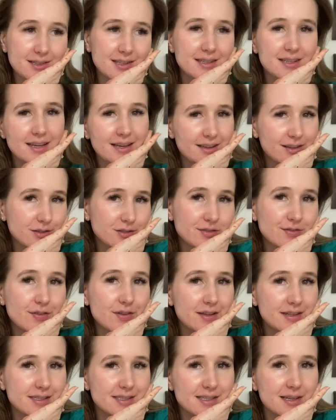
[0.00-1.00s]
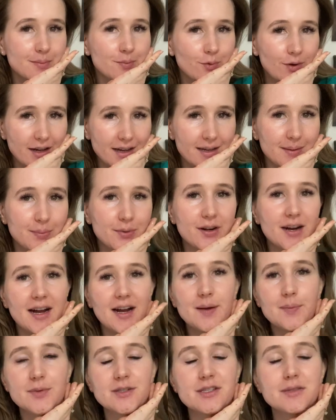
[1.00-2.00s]
yeah, useful in some way,
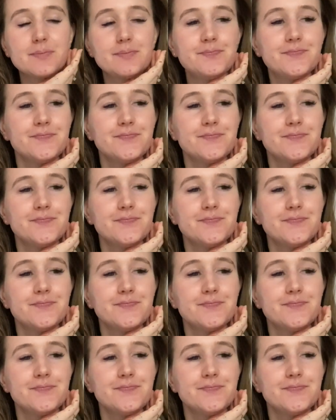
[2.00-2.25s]
perhaps.